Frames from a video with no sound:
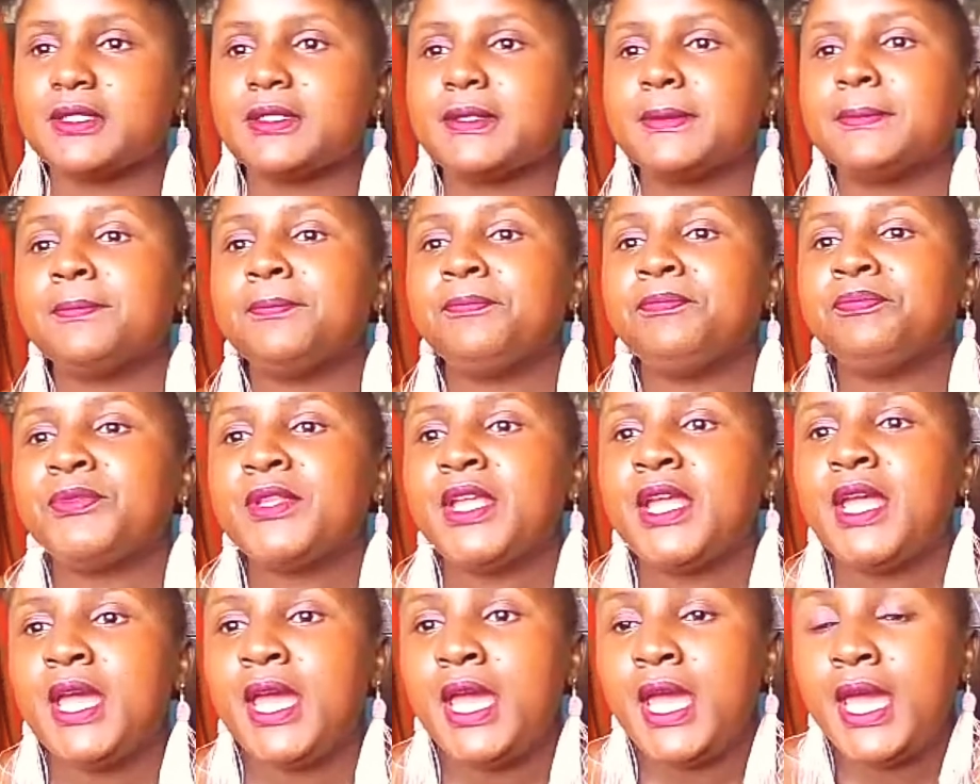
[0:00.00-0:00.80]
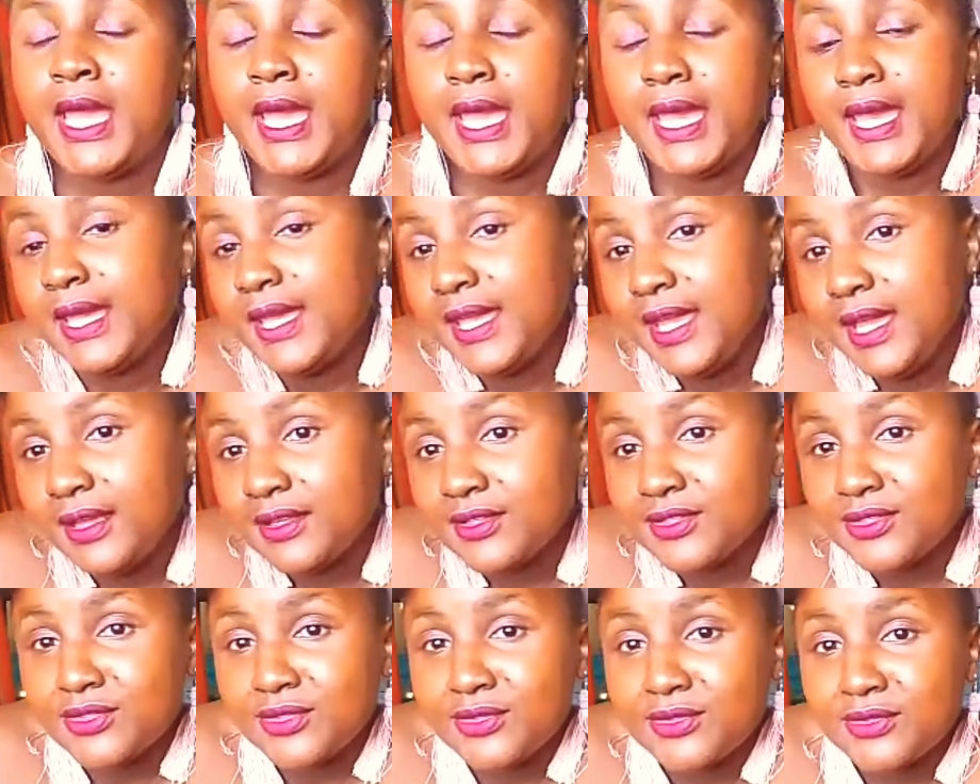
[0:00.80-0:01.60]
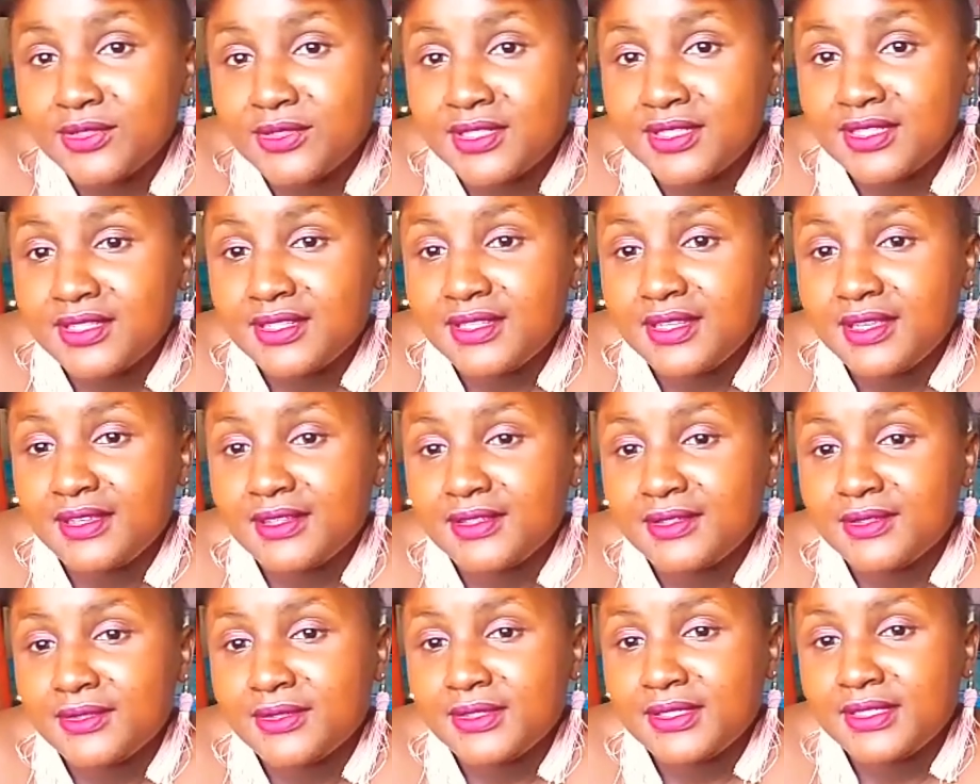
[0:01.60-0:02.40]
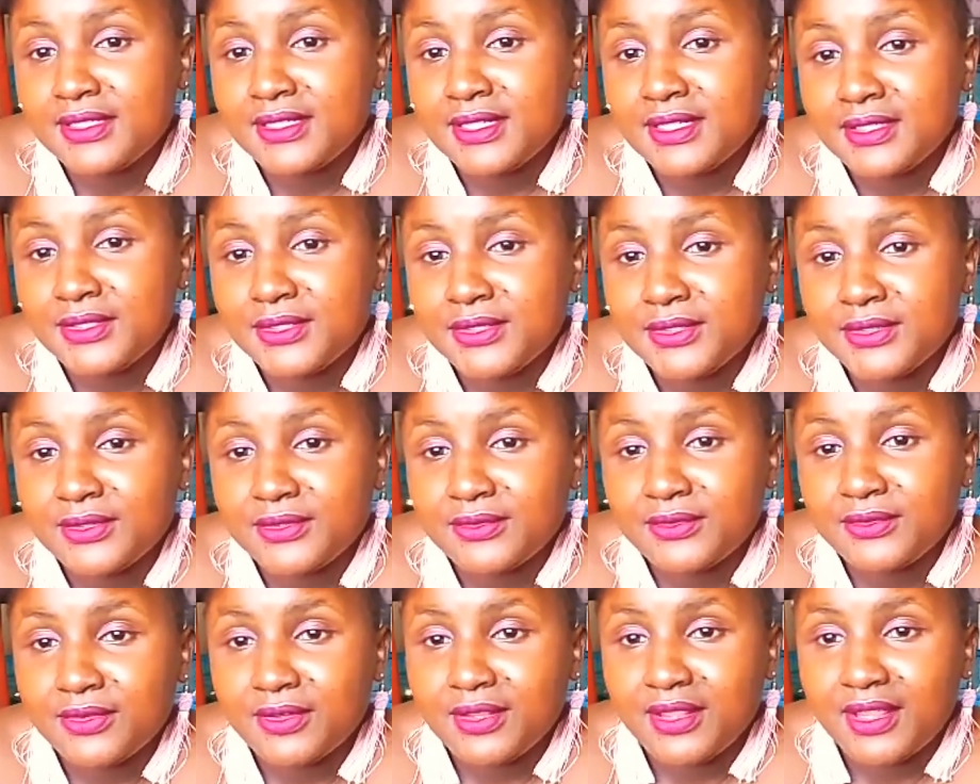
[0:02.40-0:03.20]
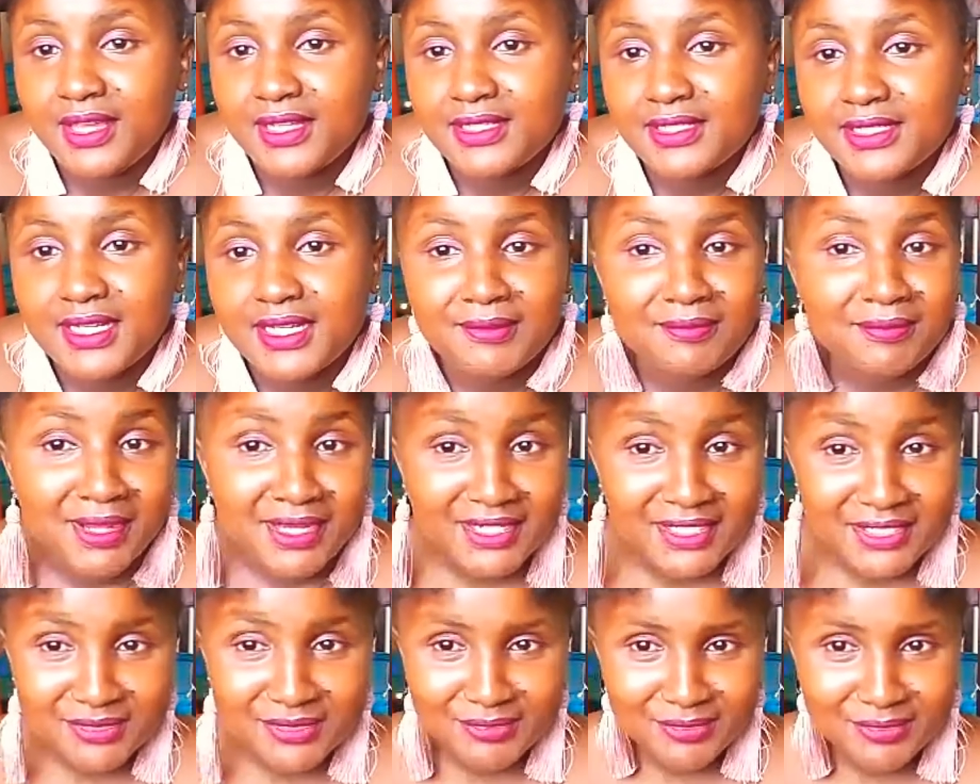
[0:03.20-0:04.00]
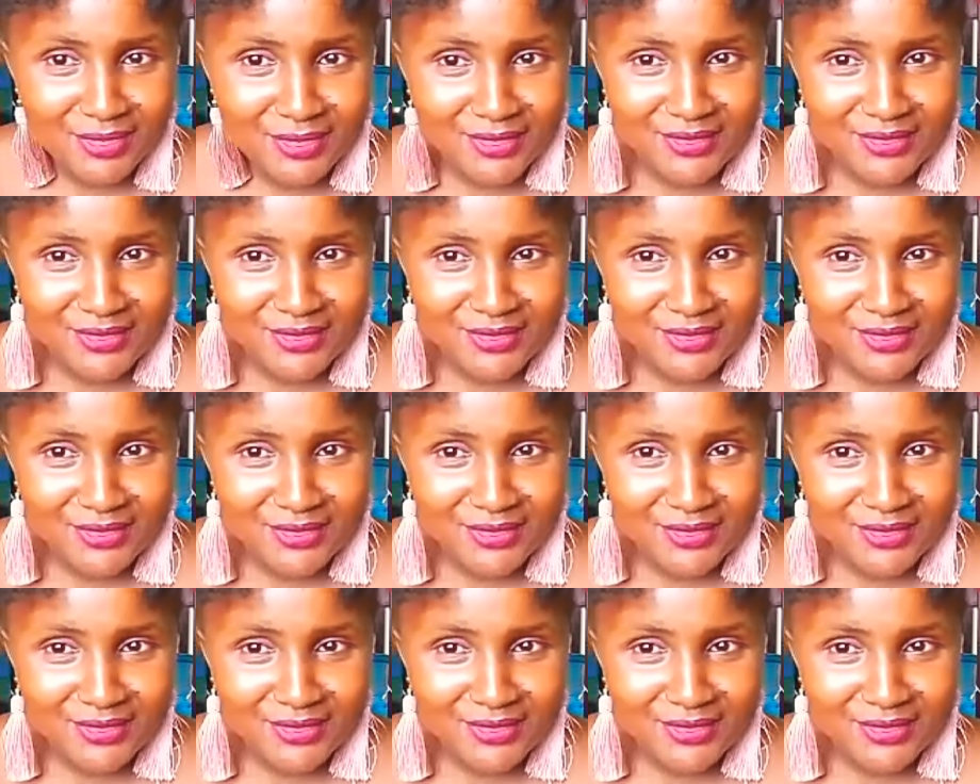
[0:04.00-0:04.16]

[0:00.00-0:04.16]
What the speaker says: shit. Yeah, so stay tuned for that and much